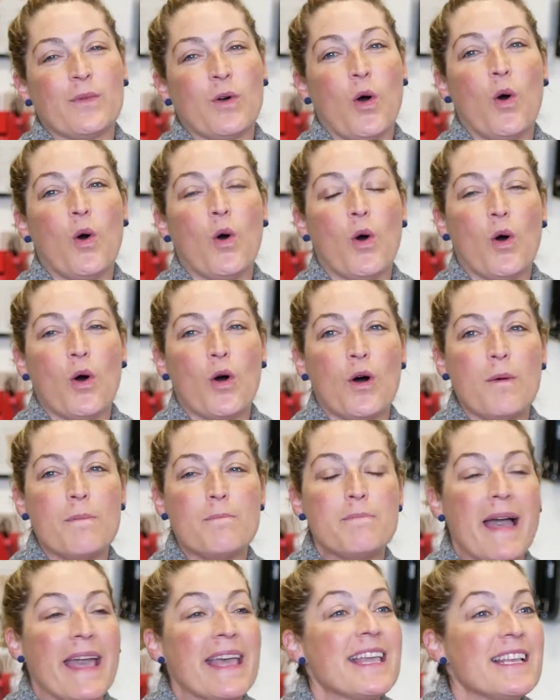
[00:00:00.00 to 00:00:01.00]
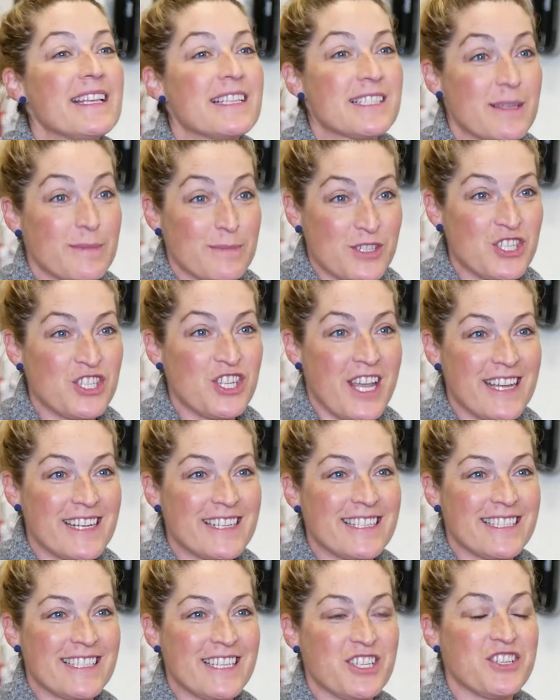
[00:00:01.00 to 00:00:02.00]
or making some shared
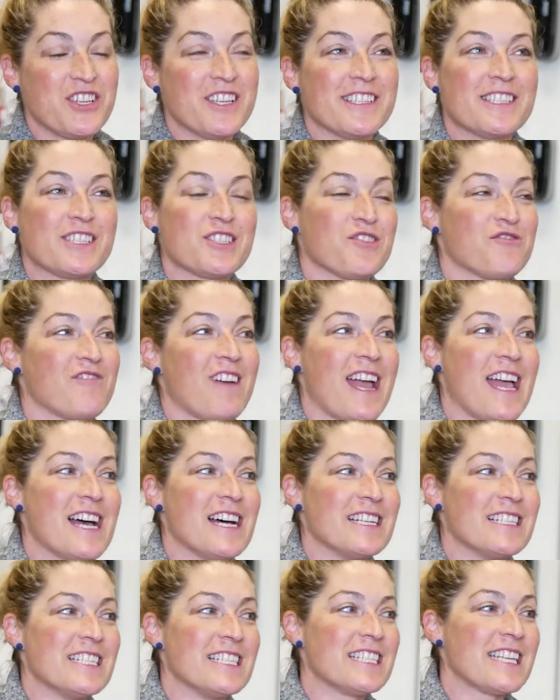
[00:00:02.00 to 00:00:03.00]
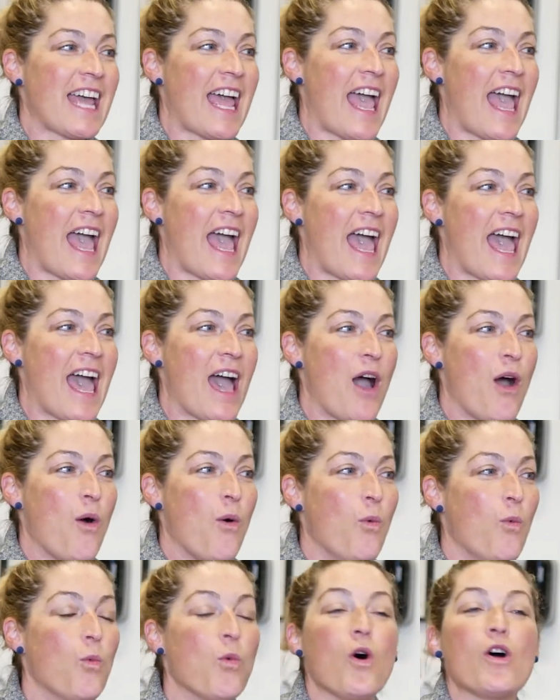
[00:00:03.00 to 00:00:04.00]
decisions around
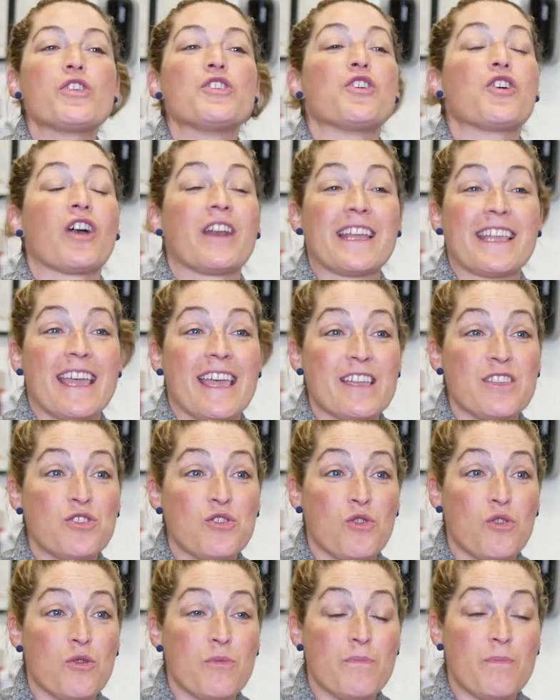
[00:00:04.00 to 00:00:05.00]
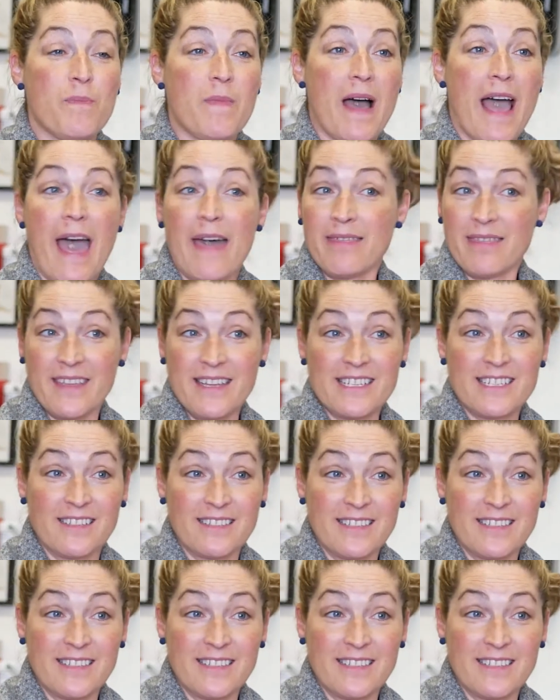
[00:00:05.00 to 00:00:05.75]
what you're going to get your athlete to